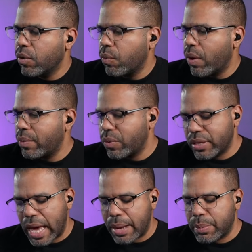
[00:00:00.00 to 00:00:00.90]
What would
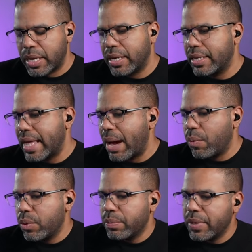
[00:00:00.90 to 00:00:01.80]
that mean? That
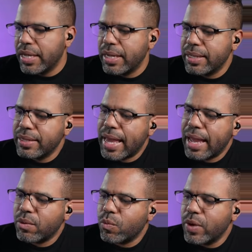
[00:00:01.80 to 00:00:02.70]
would mean
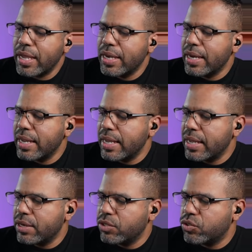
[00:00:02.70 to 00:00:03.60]
that we
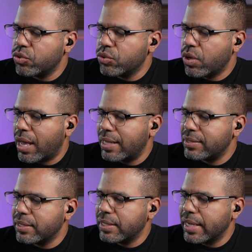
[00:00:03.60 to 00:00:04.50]
need to
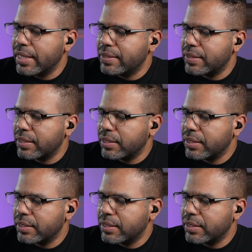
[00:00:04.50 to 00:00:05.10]
oscillate